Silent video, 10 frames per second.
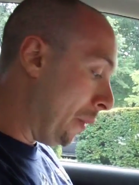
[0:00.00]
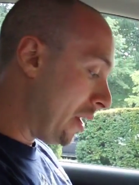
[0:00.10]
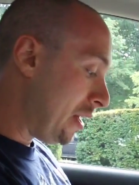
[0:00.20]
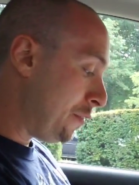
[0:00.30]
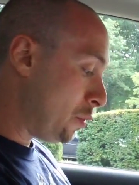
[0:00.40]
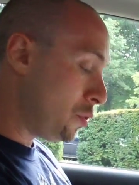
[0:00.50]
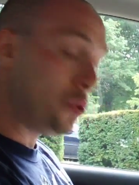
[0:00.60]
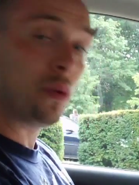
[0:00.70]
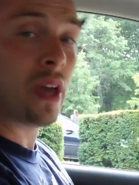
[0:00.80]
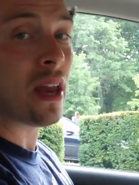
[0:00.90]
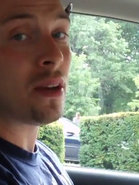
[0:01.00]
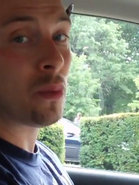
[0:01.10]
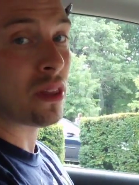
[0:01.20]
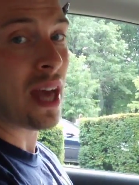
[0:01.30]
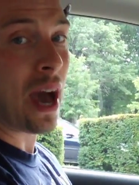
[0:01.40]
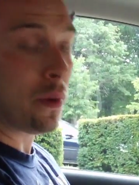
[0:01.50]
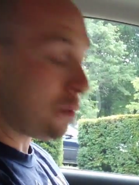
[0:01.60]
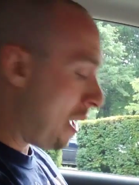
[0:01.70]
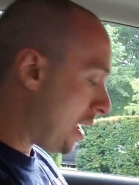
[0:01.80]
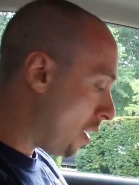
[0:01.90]
but if you do get it without
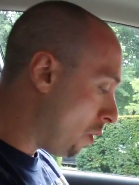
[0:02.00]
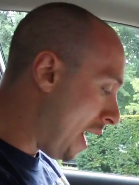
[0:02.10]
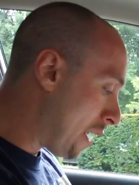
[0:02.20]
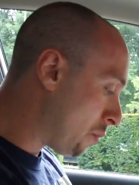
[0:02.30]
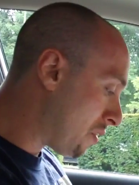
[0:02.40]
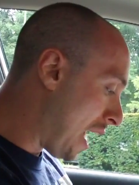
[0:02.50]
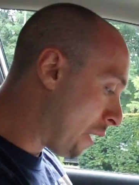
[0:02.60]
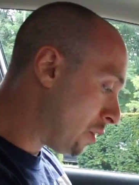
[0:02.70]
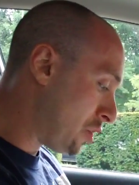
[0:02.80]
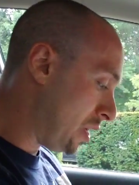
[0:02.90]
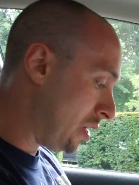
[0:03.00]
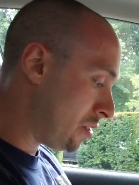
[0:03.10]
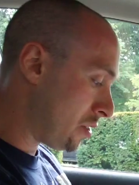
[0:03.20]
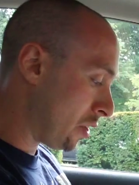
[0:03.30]
mayo and without cheese,